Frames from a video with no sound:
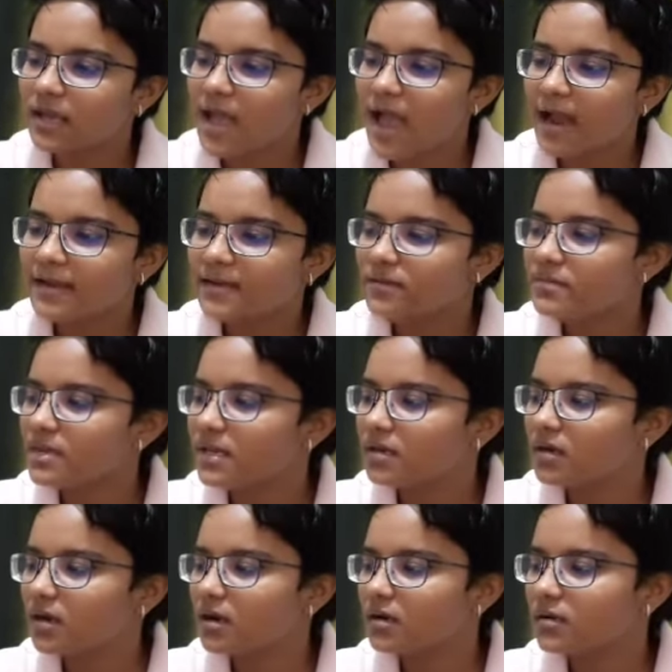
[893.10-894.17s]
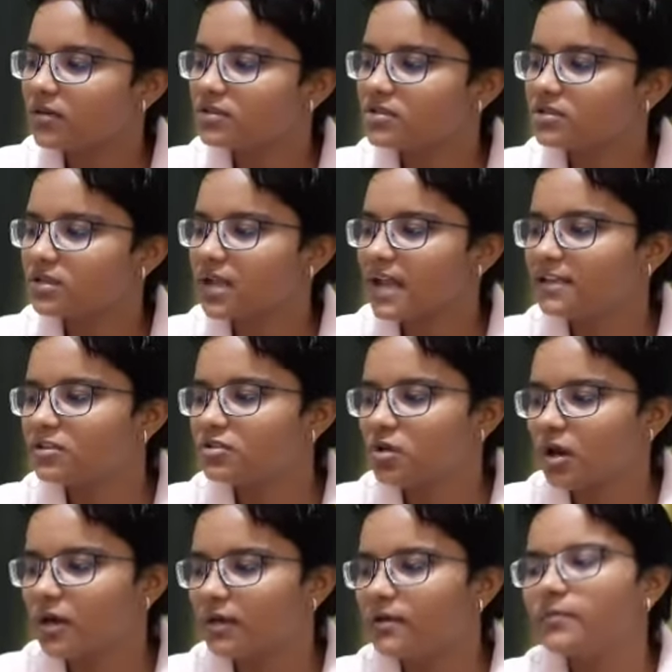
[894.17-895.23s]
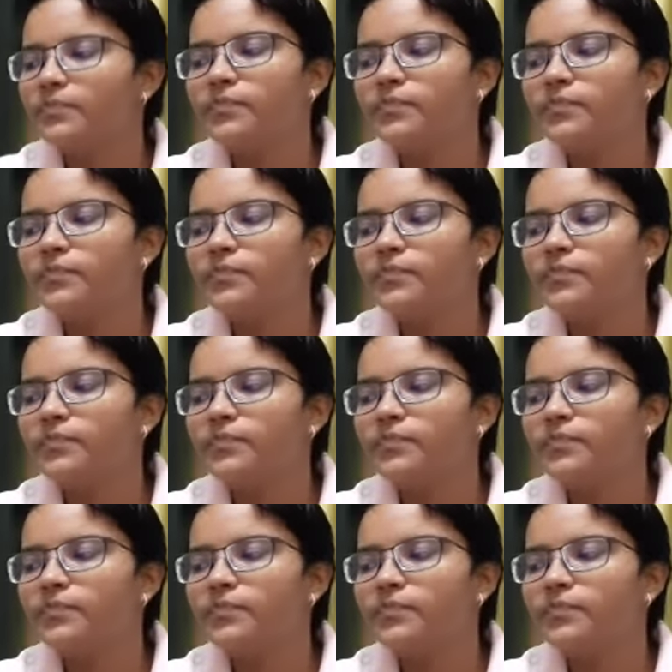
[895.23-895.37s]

atom in a crystalline solid.